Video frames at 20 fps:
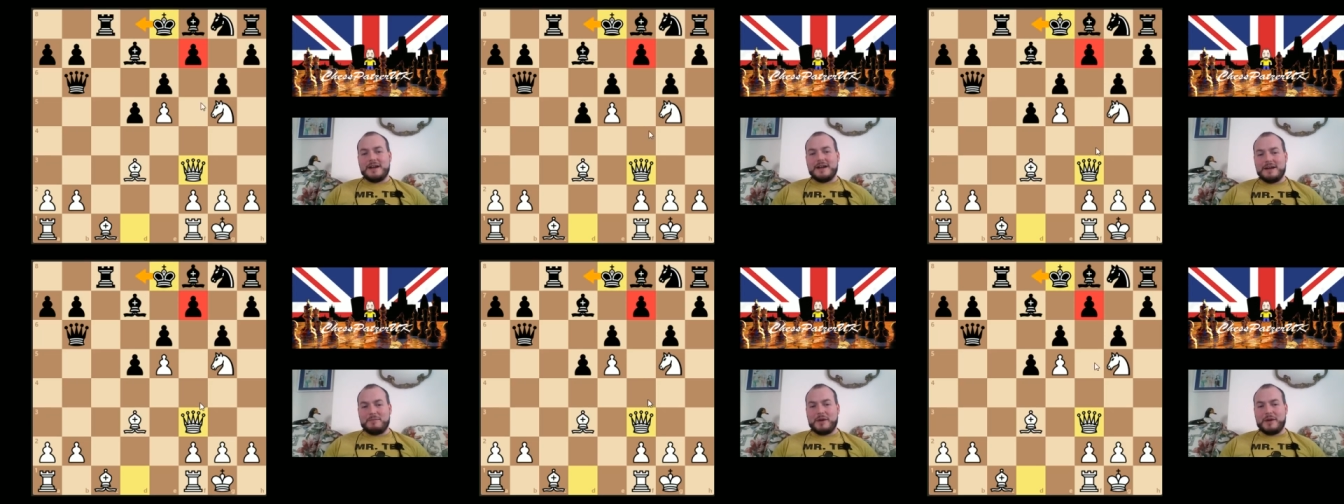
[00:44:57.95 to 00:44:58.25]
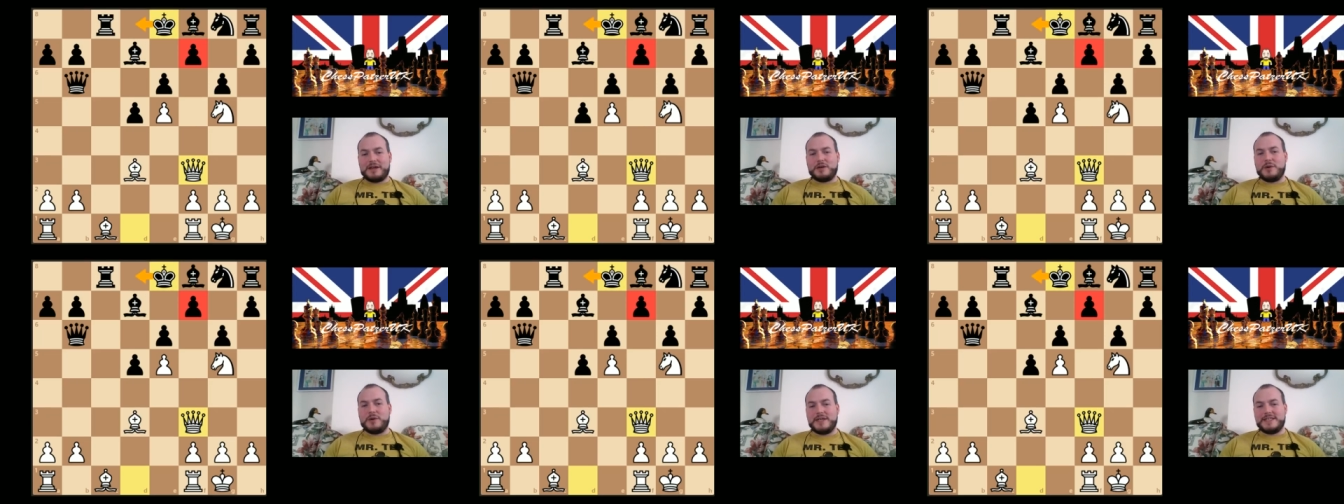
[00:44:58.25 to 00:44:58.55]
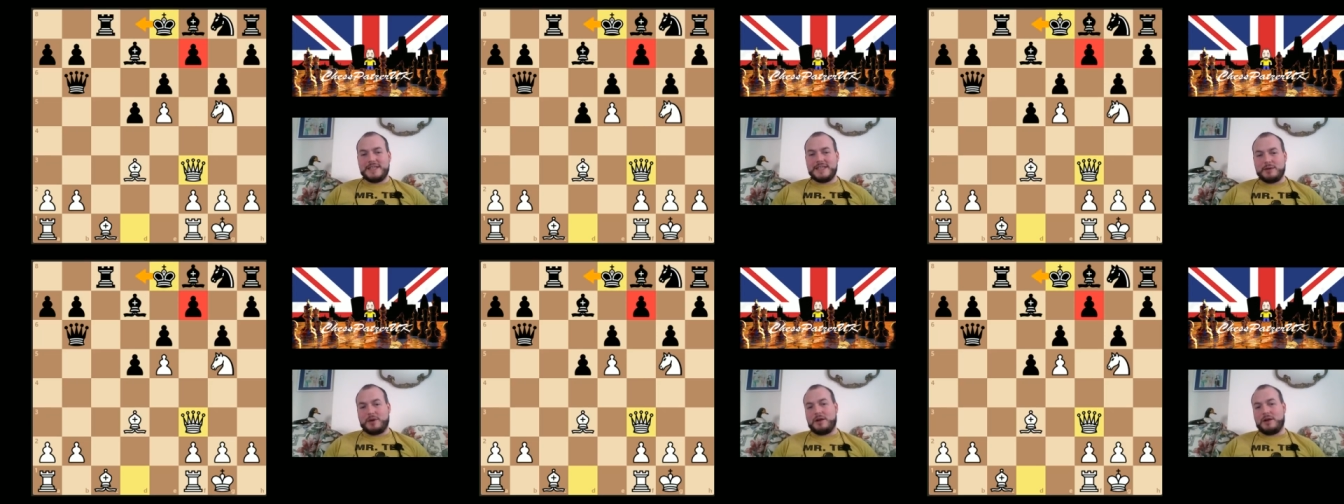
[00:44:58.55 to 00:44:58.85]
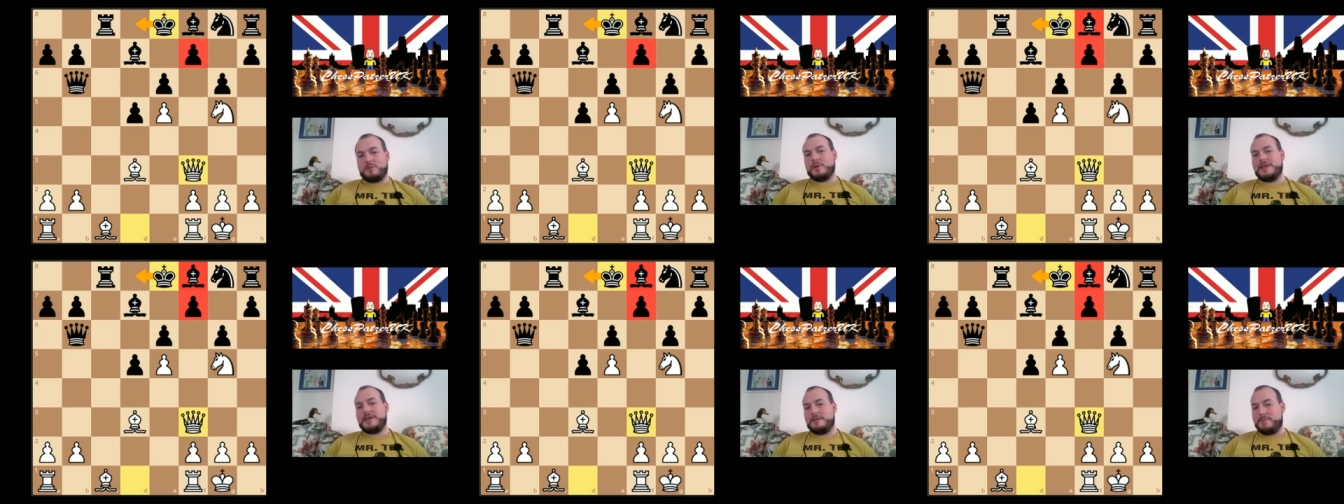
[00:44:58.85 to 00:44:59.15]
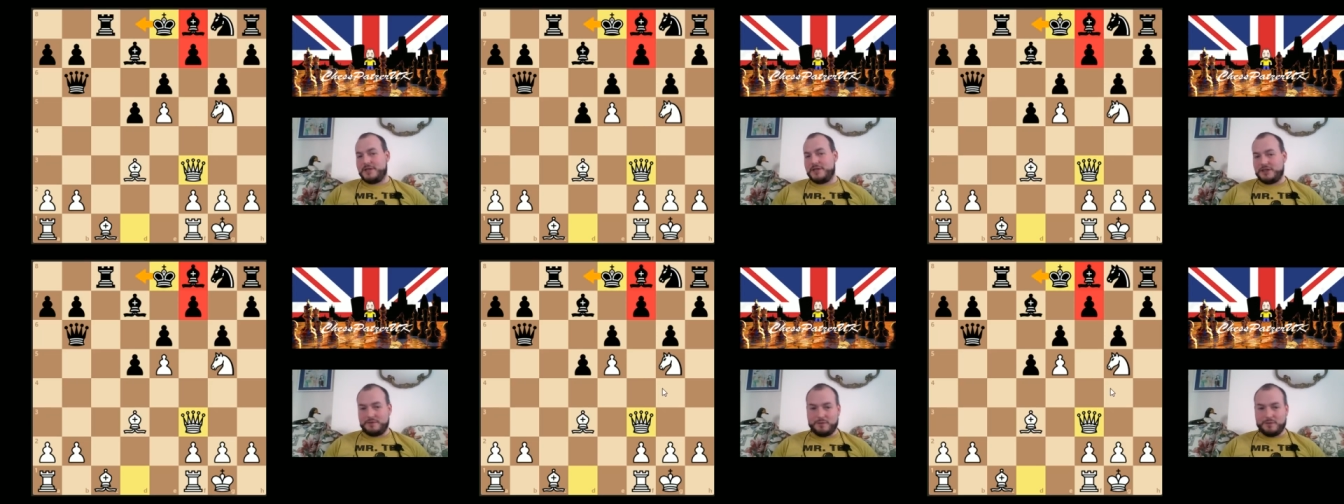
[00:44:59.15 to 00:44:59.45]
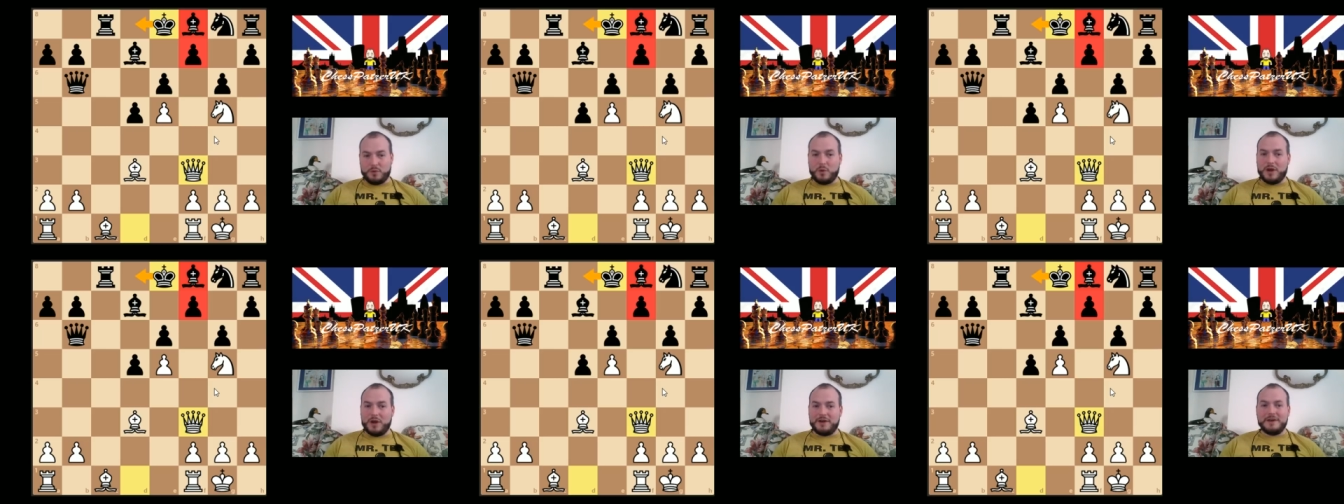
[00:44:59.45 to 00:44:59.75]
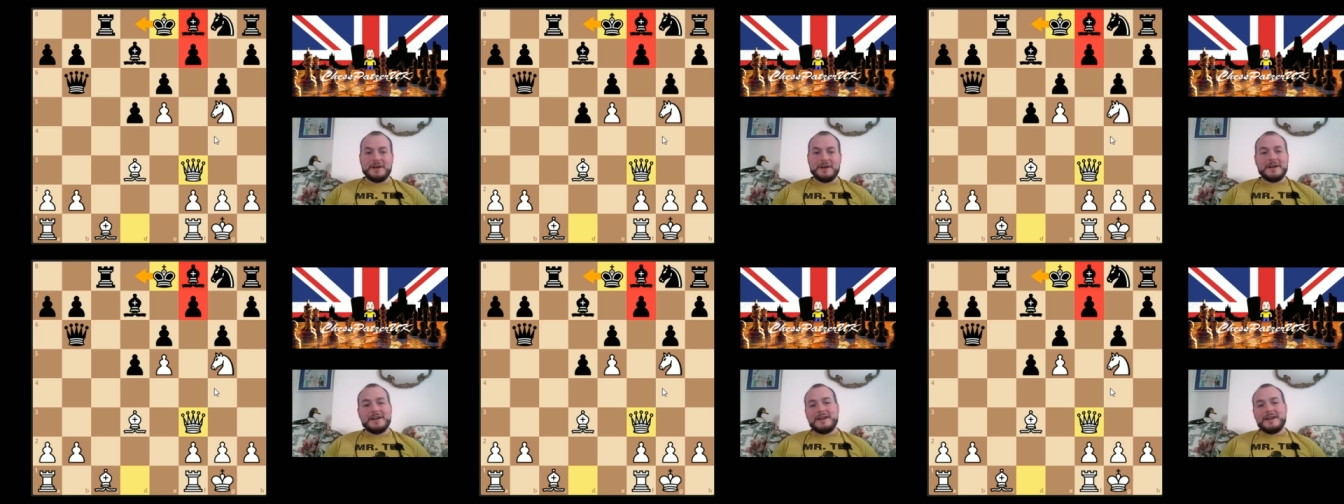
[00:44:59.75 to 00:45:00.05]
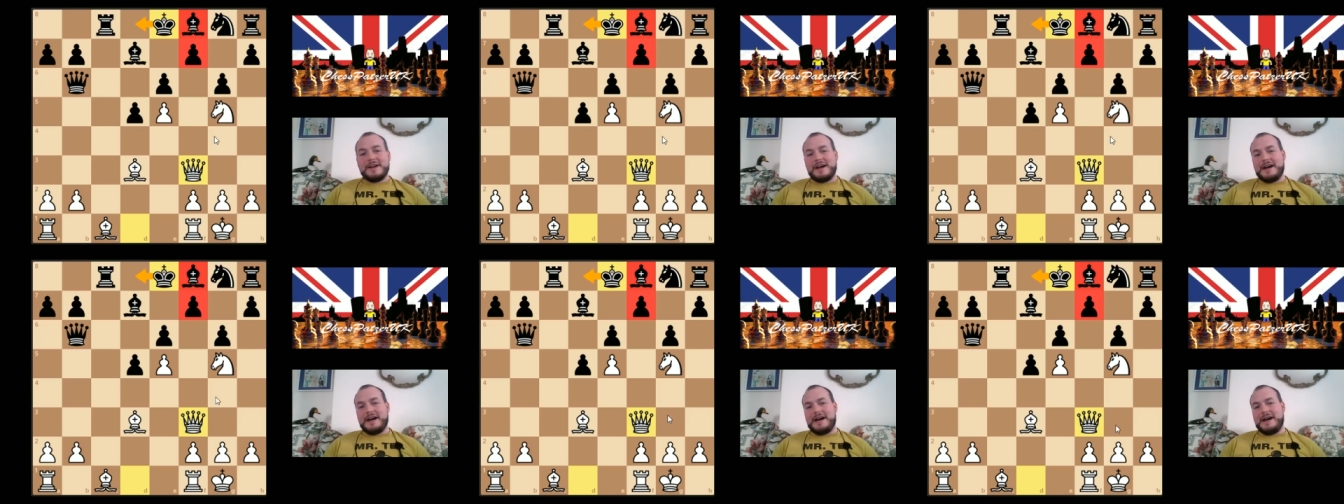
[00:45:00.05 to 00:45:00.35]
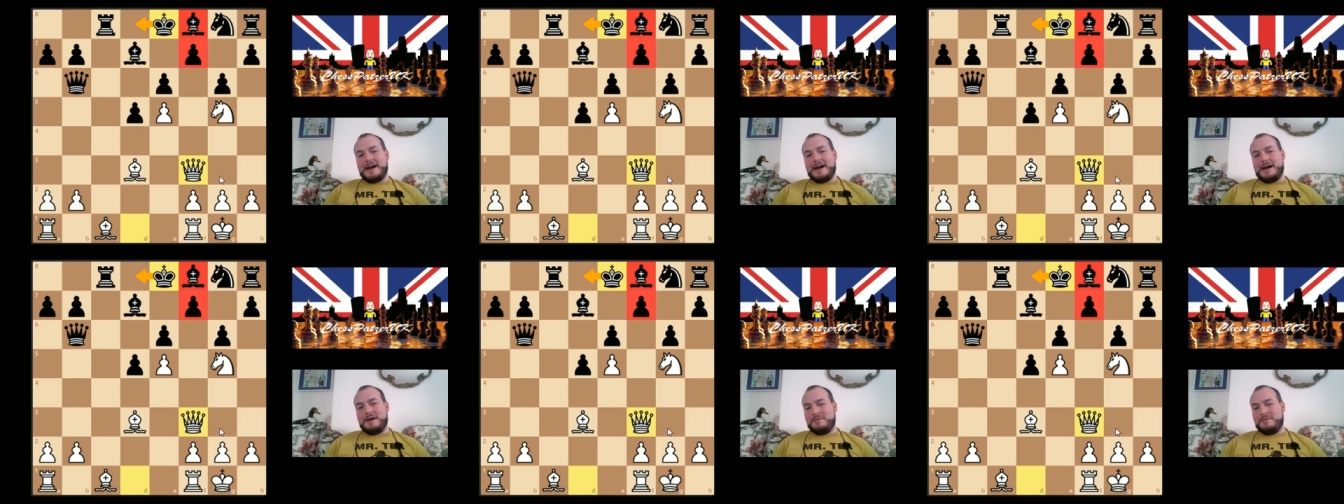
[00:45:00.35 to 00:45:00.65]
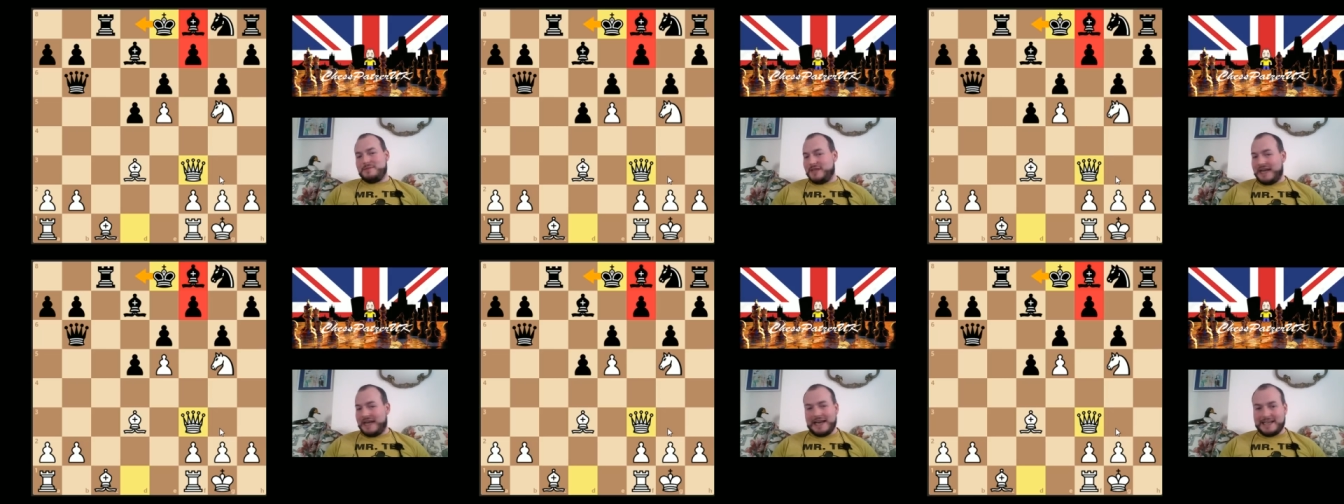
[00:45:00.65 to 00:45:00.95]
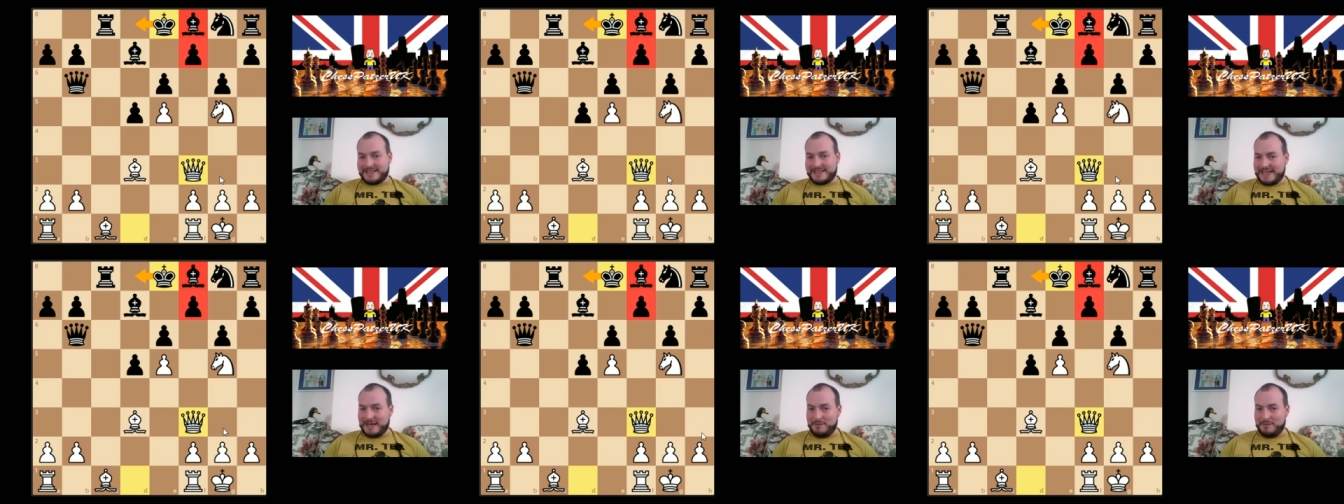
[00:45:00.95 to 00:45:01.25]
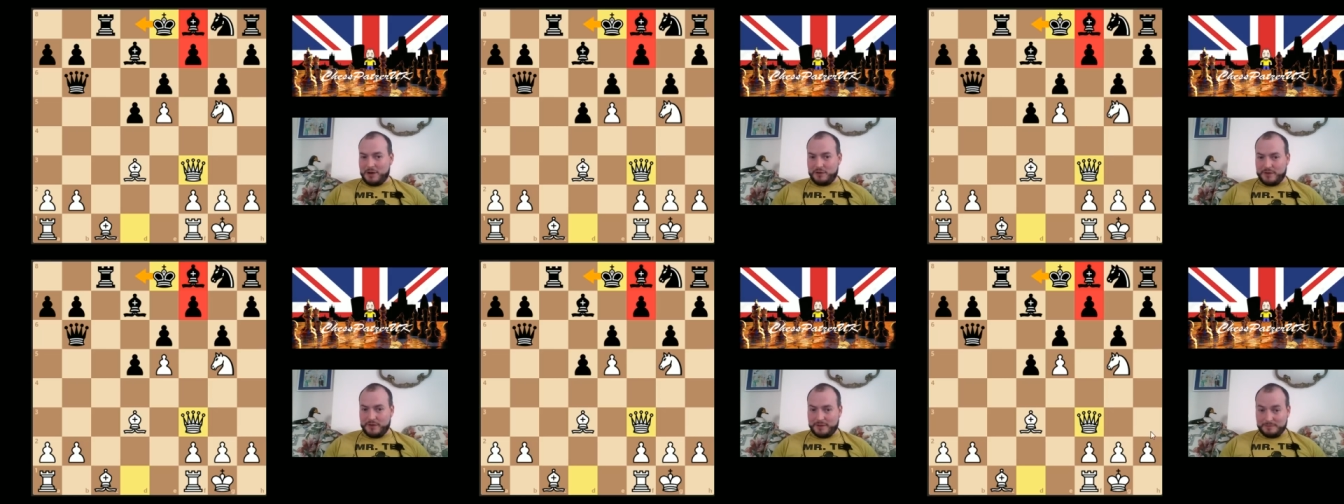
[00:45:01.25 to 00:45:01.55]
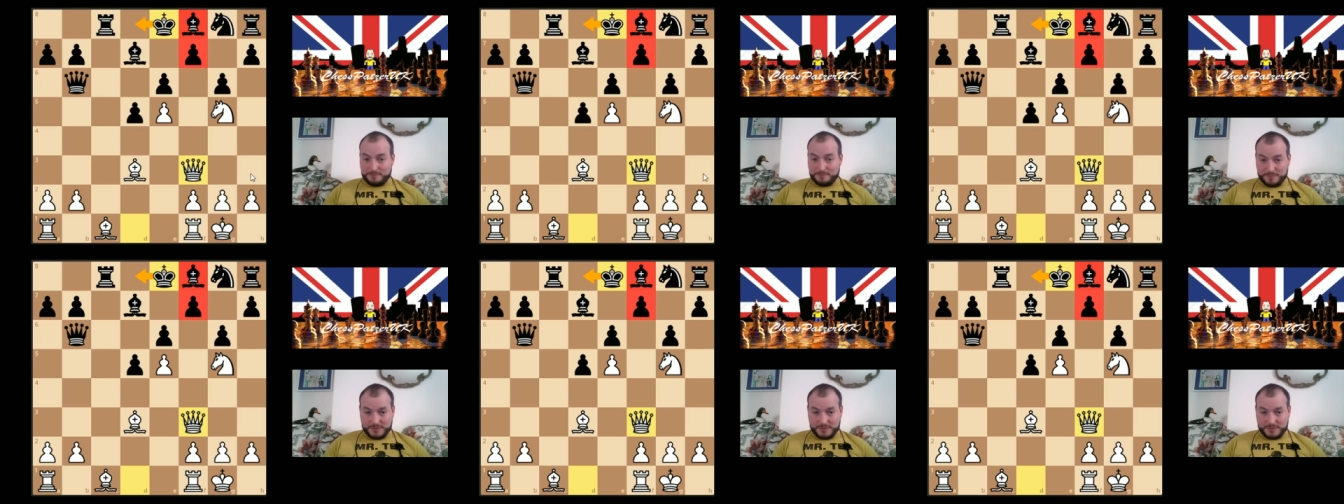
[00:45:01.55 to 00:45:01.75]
and my queen's here, well, I win the bishop for 1, and that's game over.